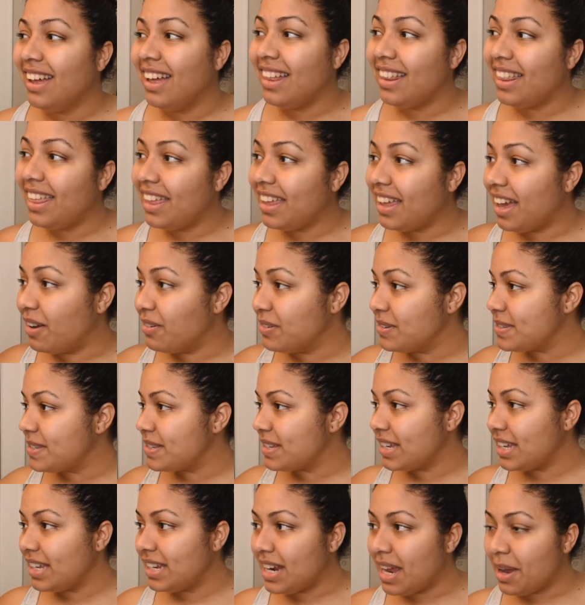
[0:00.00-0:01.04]
Like, I was
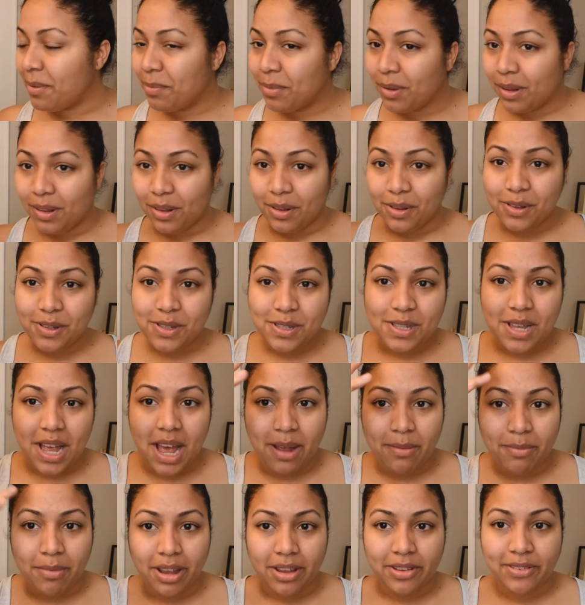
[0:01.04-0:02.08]
looking up close
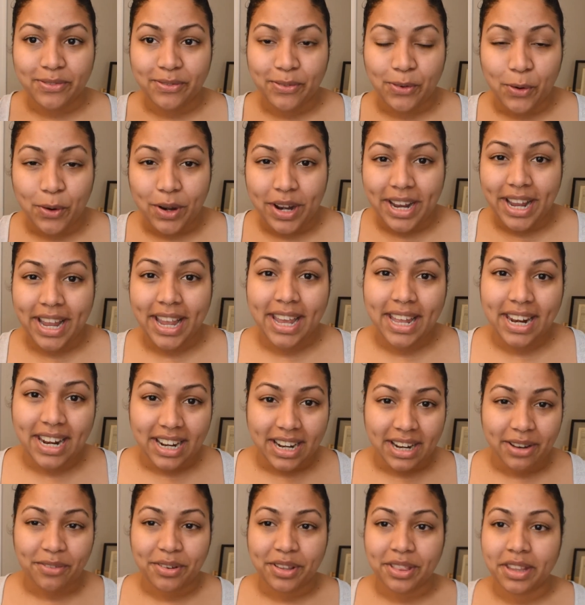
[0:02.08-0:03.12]
at my forehead and
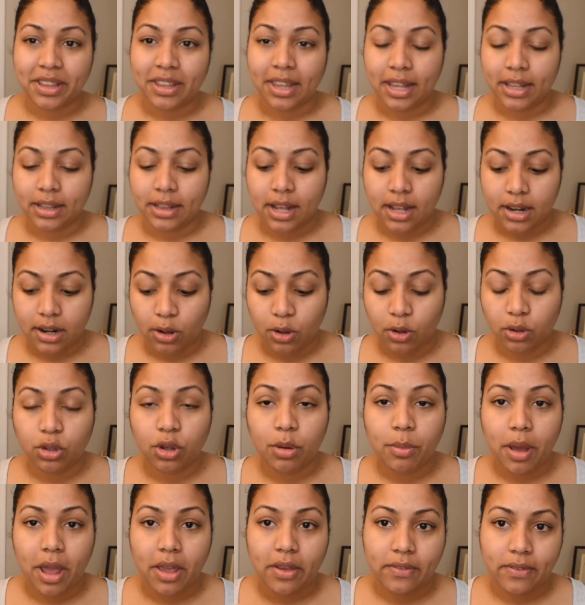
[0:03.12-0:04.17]
everything like that. Although
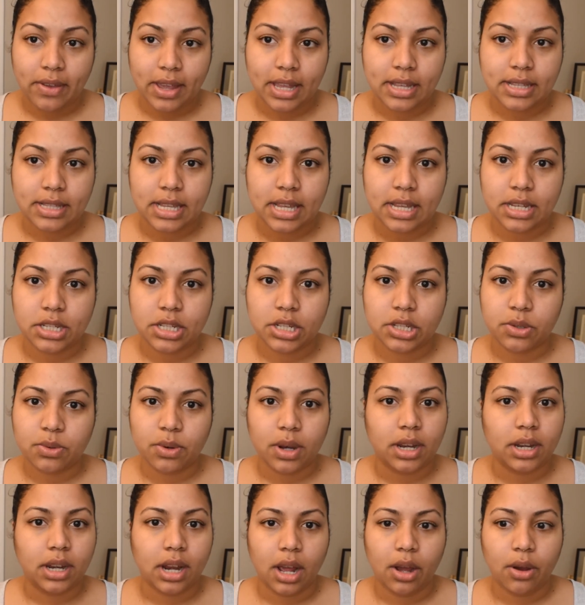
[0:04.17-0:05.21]
my face itches
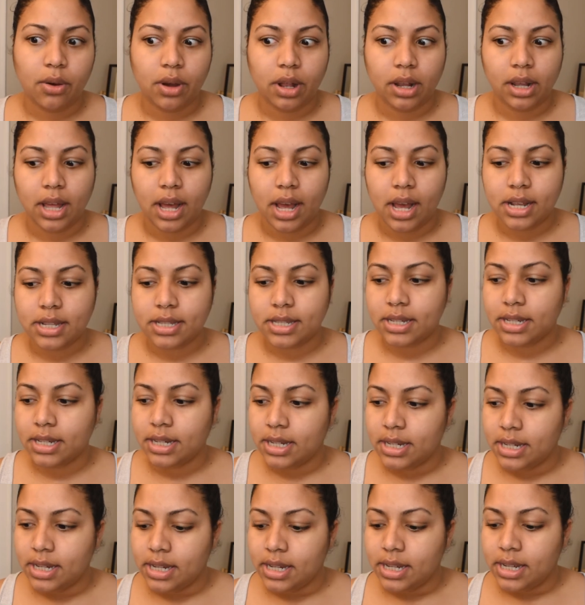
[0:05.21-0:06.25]
right now a lot,
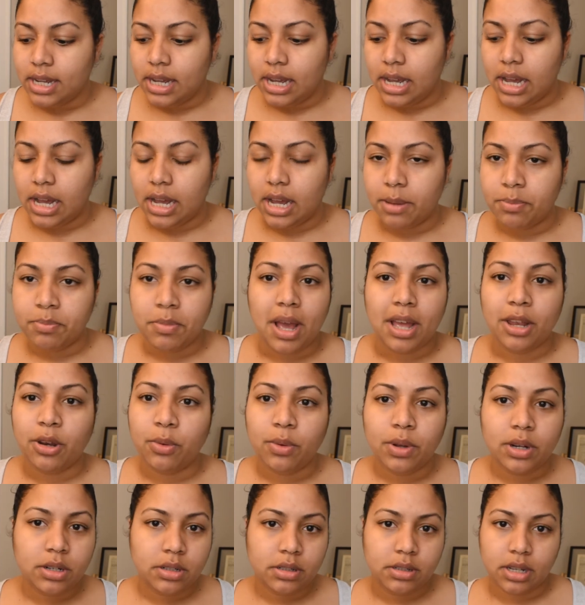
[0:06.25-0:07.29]
I don't
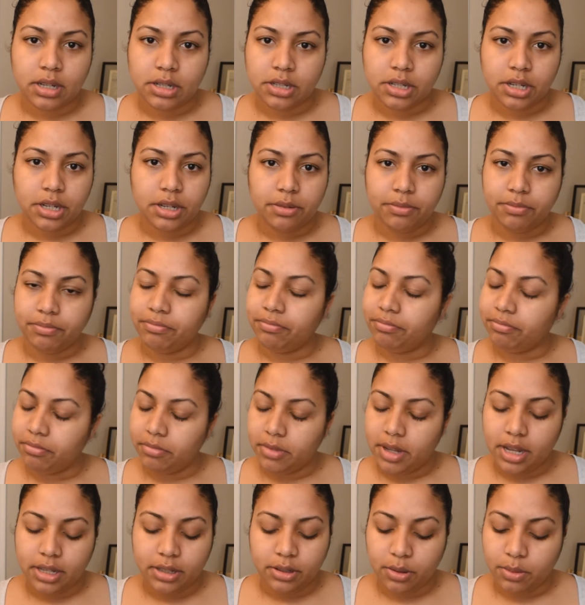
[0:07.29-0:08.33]
want to touch it.
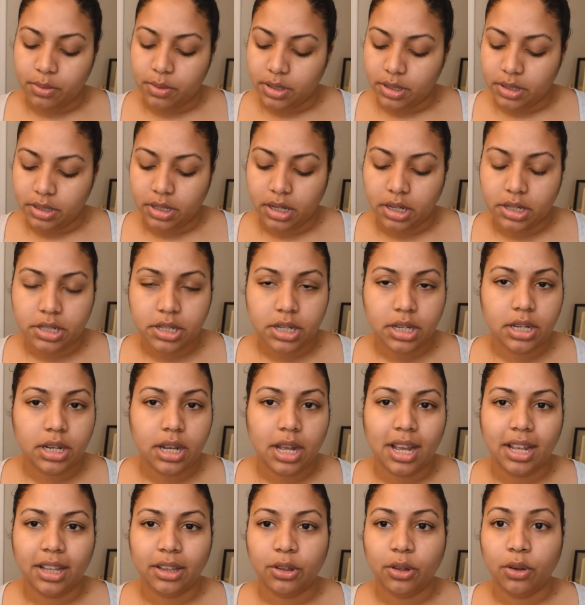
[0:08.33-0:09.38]
I don't even want
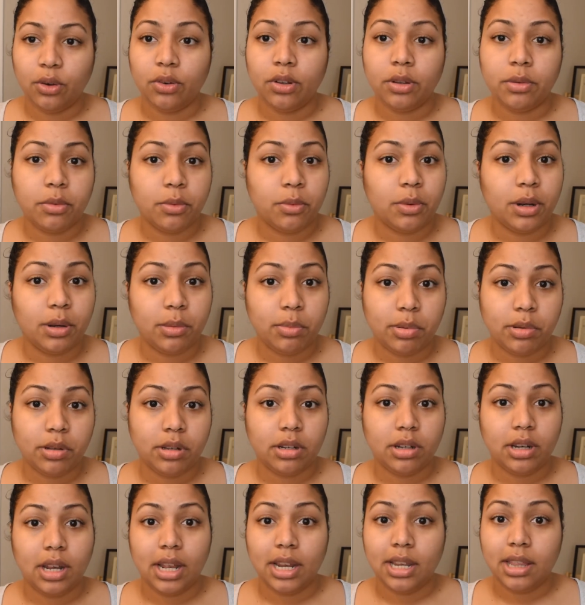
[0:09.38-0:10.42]
to put
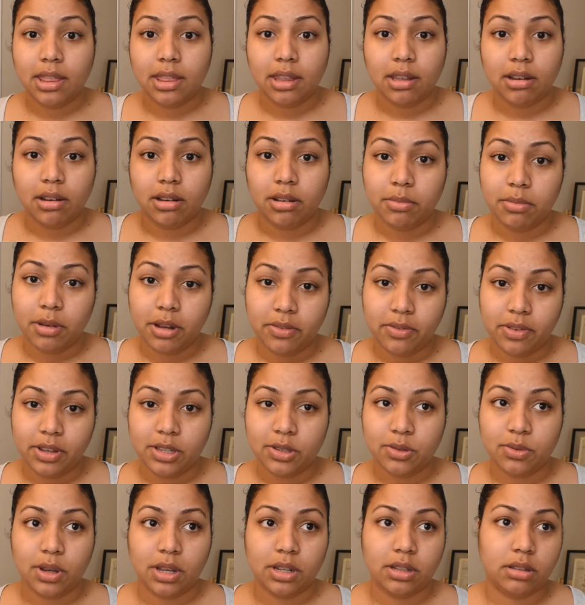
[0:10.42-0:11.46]
anything on my
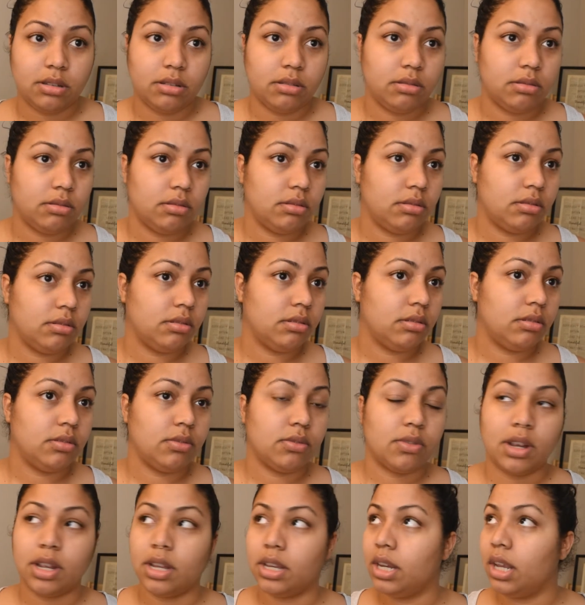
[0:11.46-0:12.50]
face
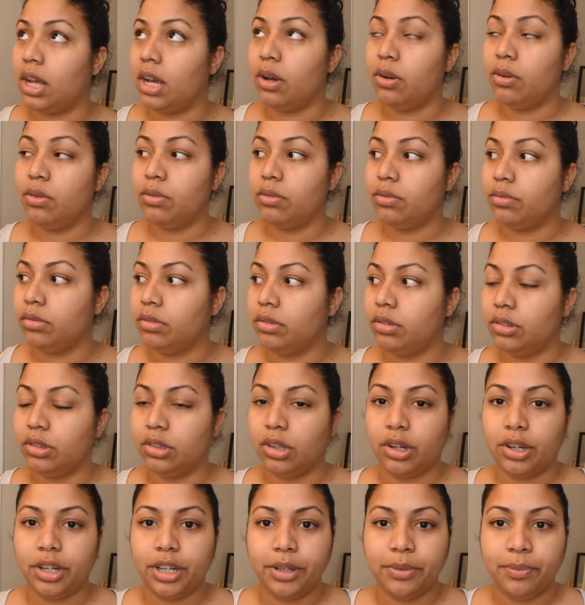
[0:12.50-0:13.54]
right now.
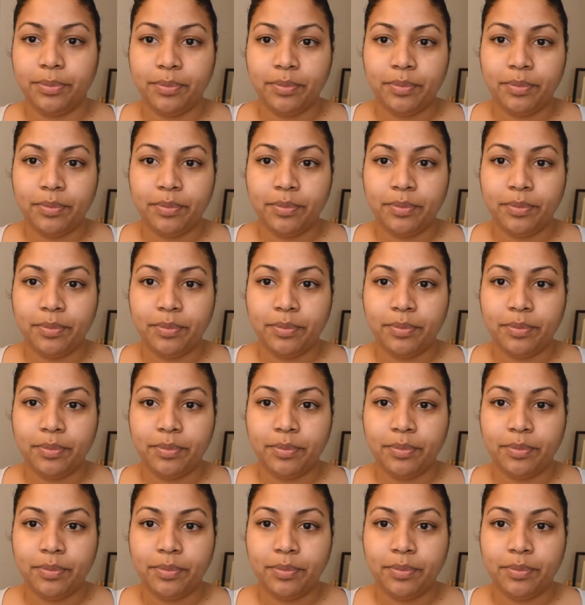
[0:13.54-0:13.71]
Sorry.